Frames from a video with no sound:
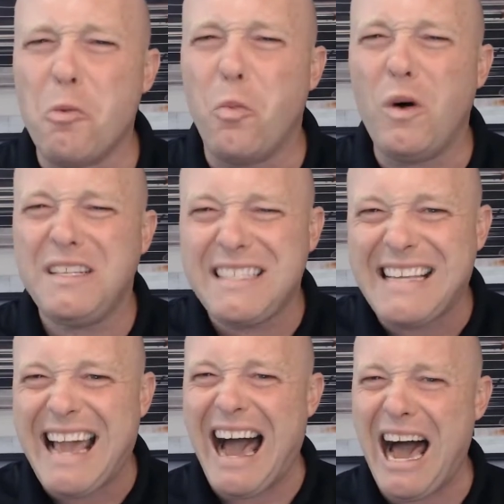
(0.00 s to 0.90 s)
what's
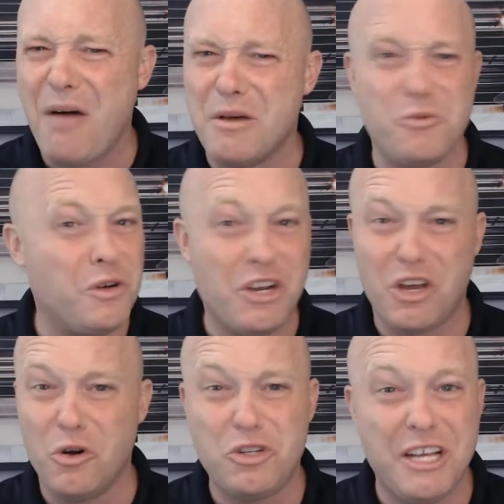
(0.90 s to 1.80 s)
common when
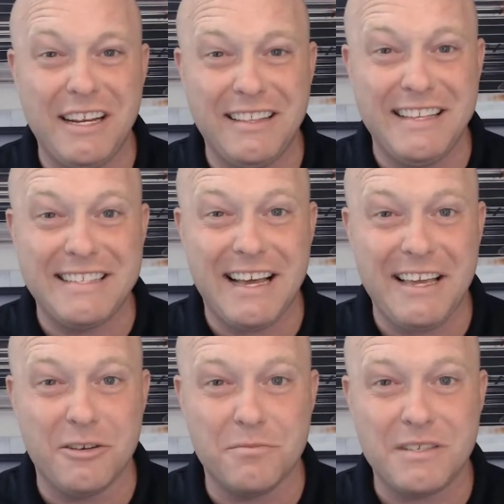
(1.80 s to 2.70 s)
negotiating these
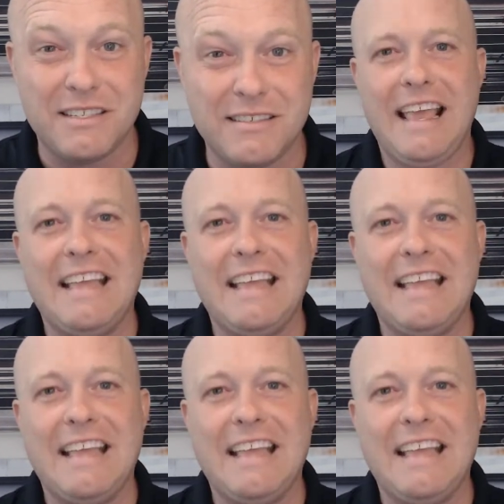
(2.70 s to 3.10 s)
items?